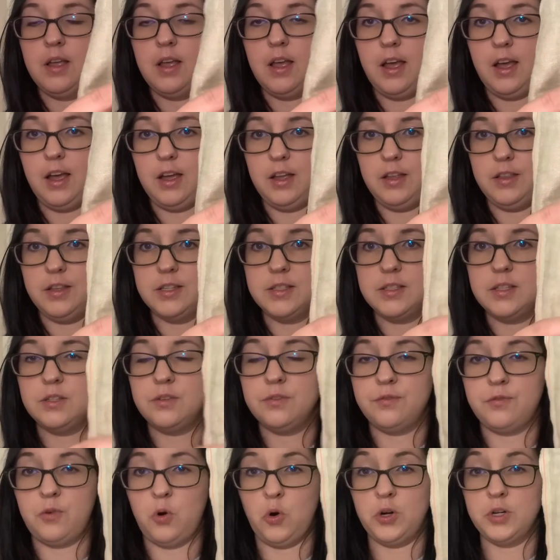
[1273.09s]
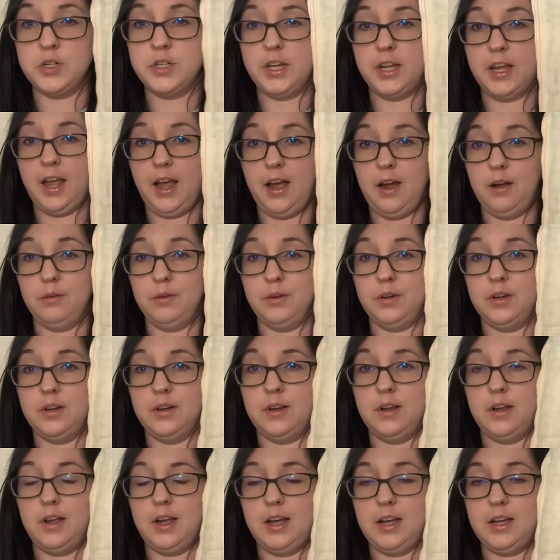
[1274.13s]
Uh, this is forty count.
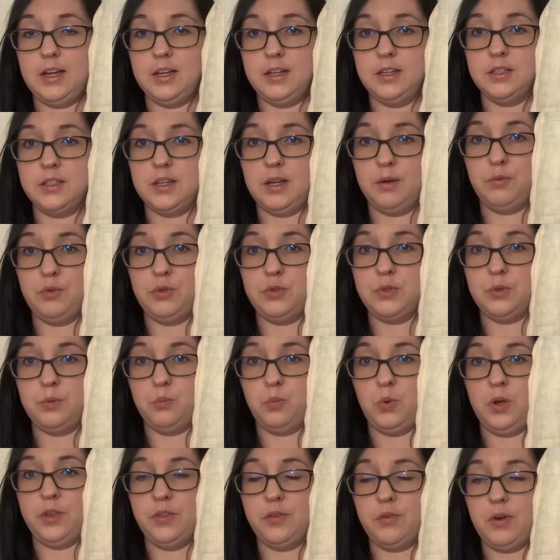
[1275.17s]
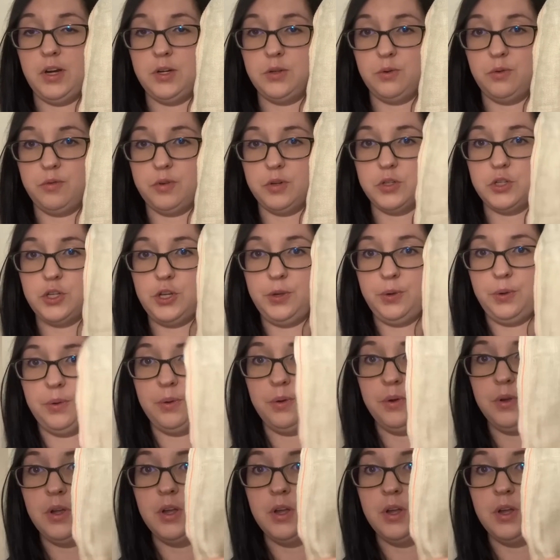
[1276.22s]
And I'm using one thread over two.